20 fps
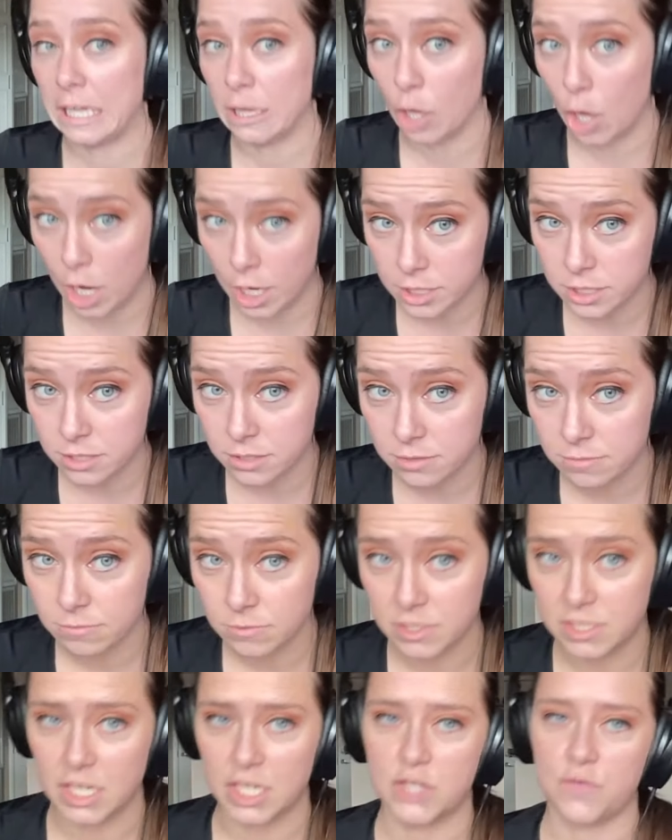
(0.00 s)
they lost
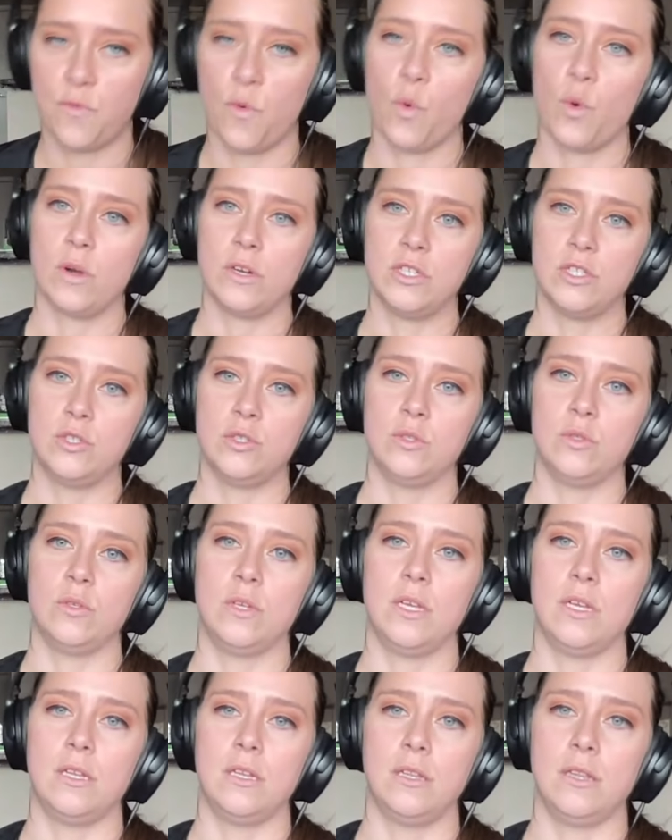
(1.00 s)

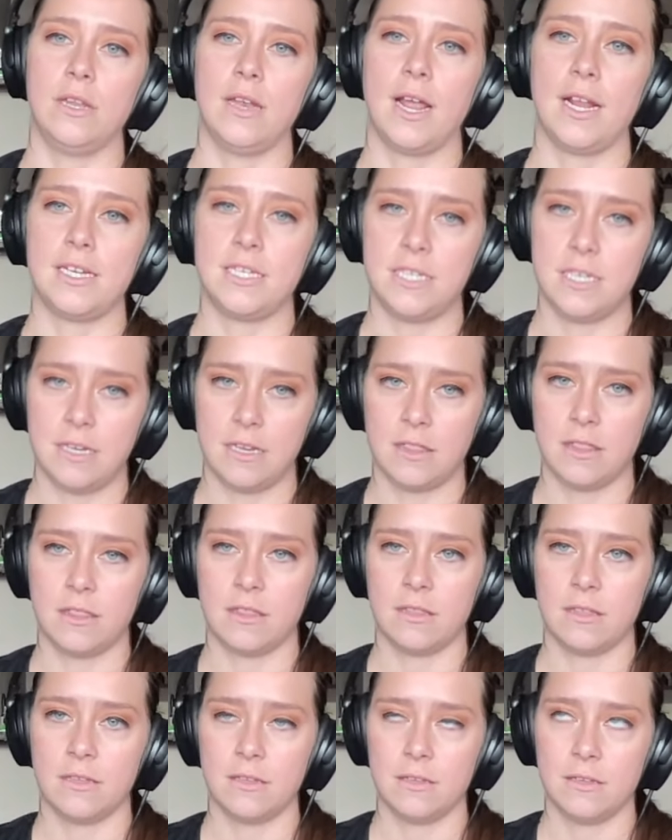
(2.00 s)
6-4 in the
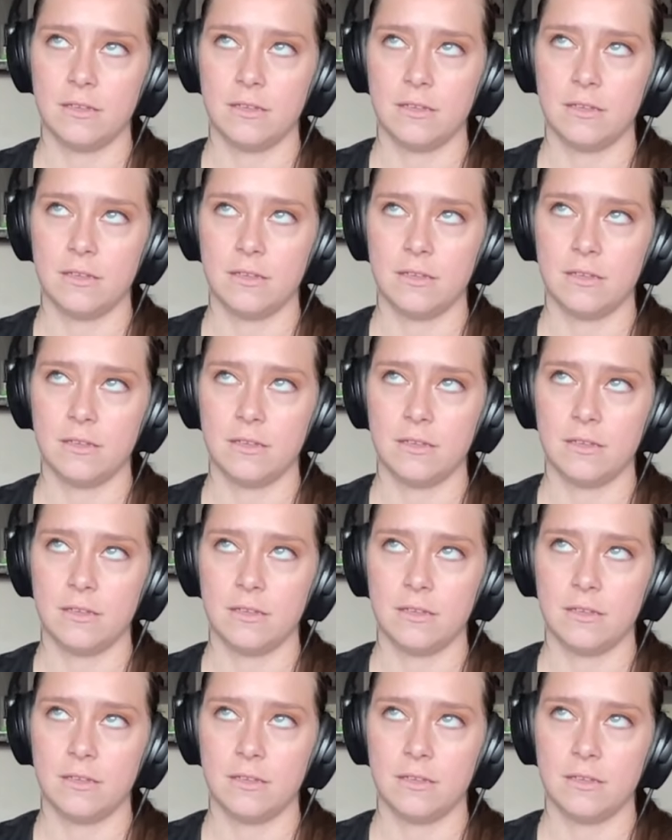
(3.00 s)
19th